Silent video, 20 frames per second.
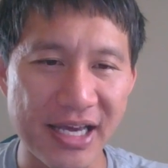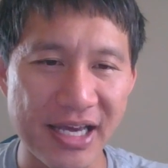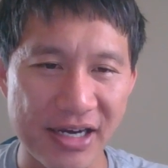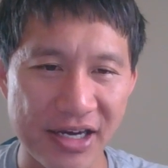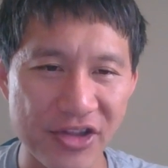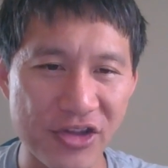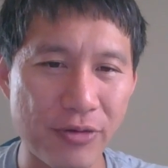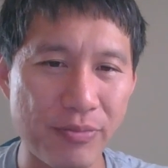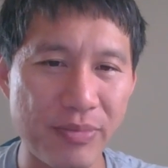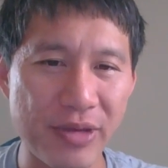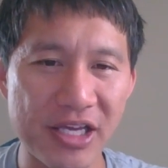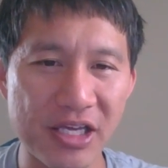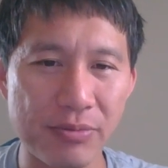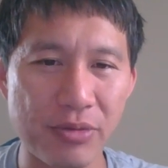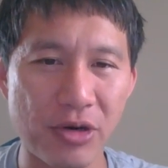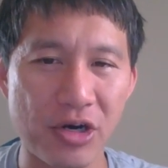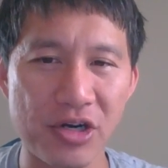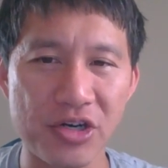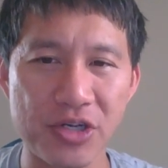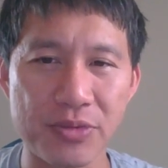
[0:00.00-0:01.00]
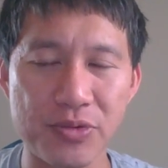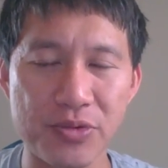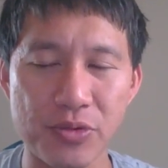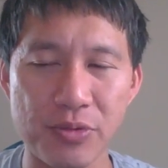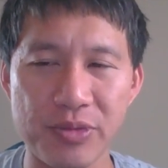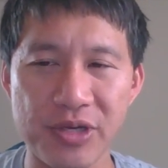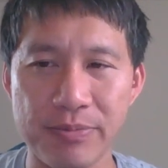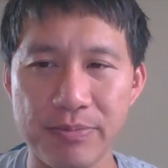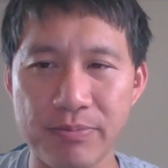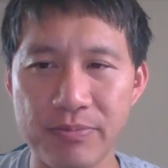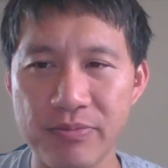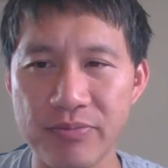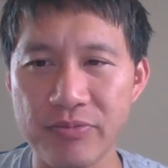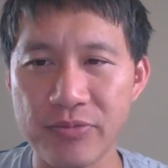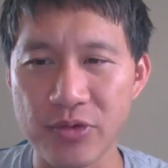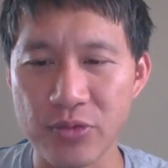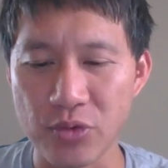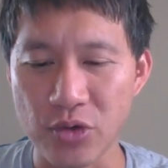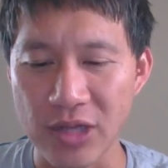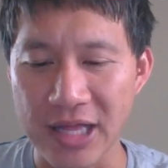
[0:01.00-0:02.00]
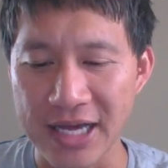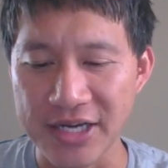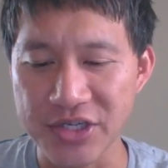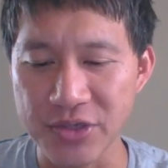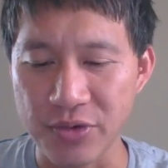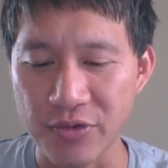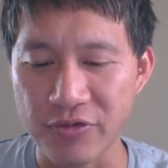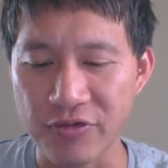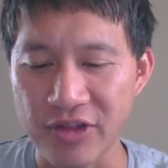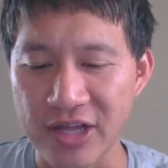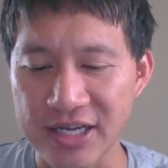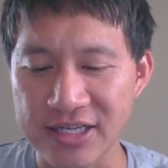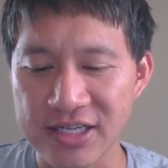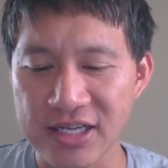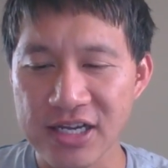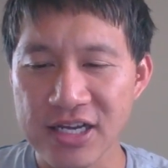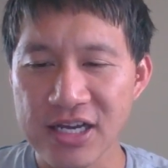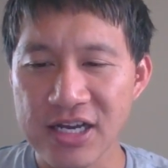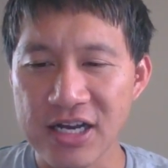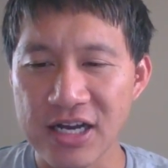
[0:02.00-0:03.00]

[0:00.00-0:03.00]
and other banking partnerships will be will actually reflect